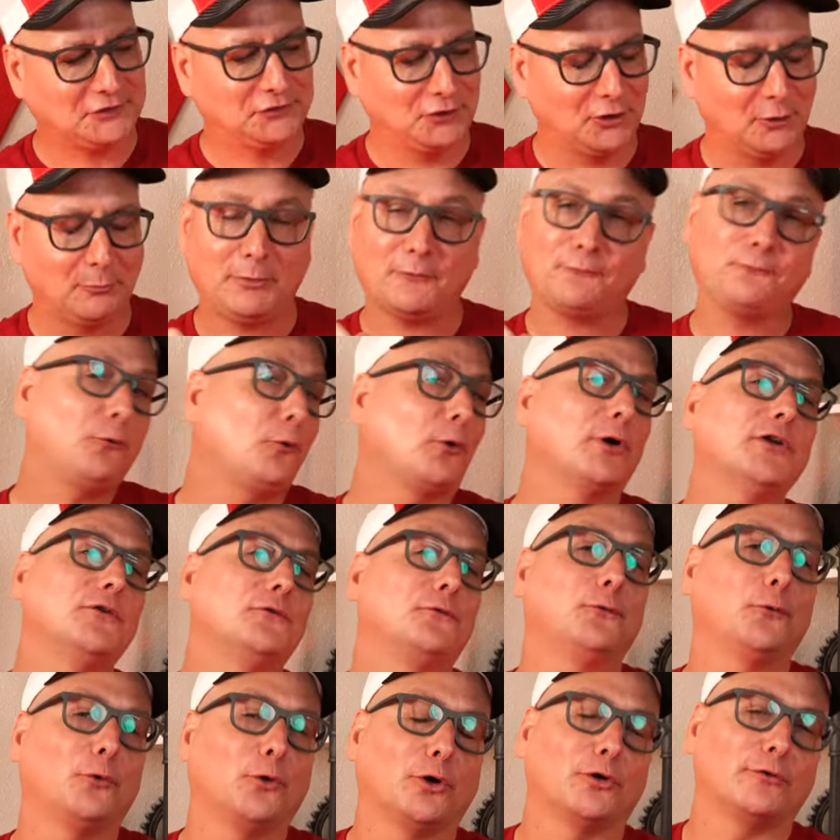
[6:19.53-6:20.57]
you know, but
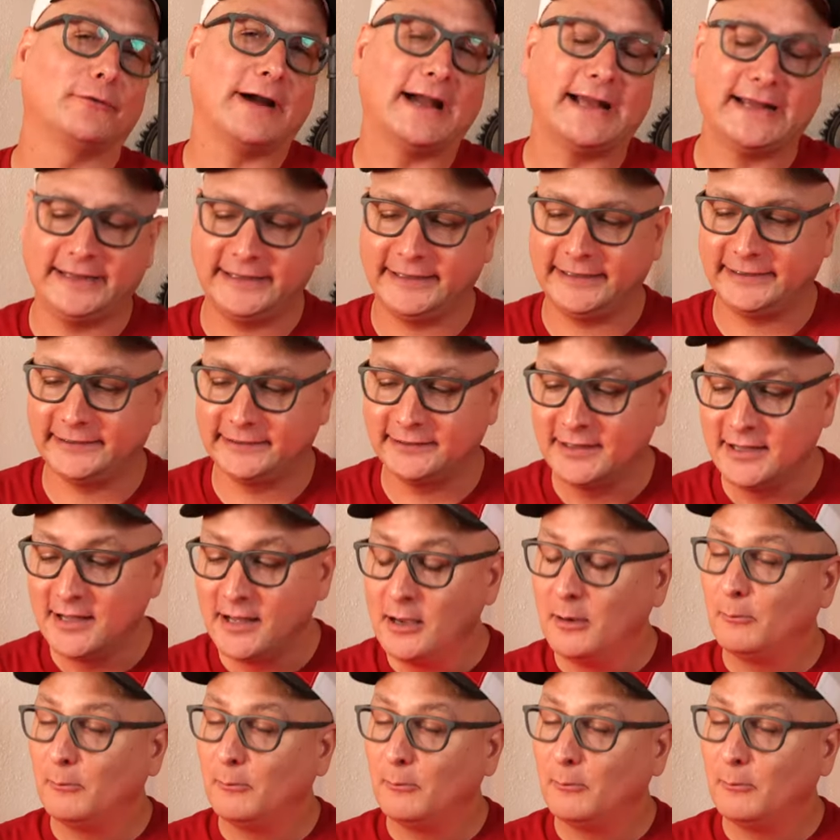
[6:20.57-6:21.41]
44 right here,